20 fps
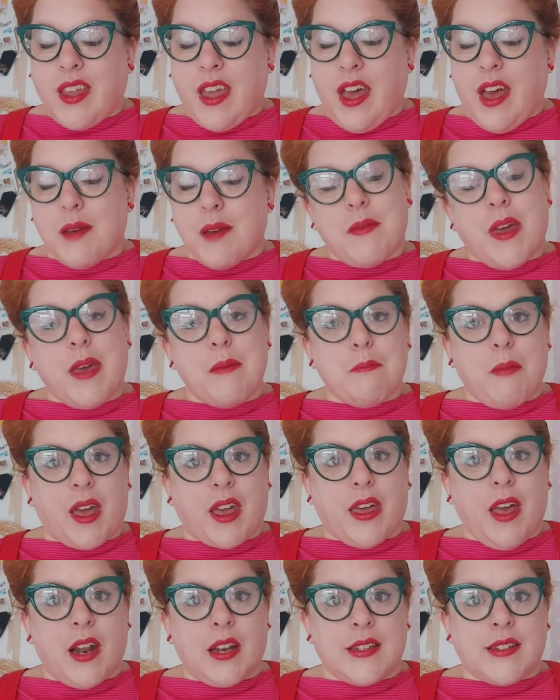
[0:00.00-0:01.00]
in my
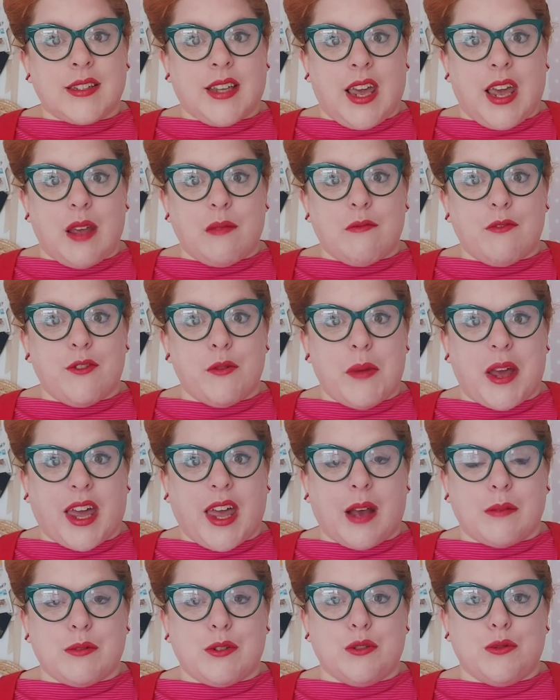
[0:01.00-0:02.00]
colour scheme for my
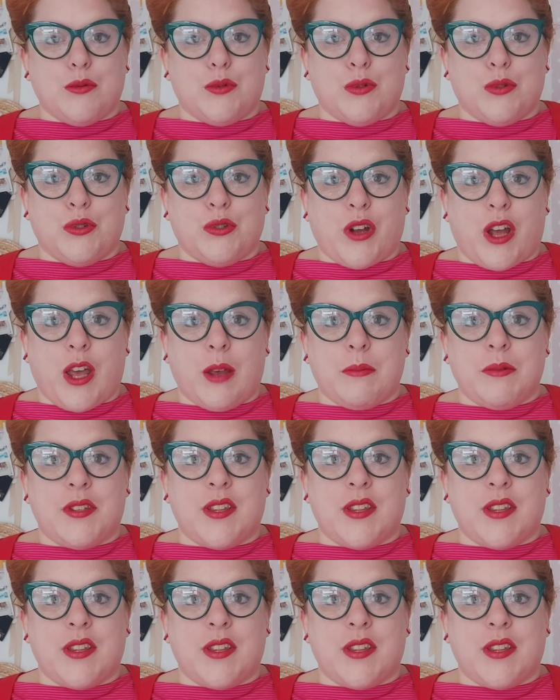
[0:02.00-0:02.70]
capsule wardrobe,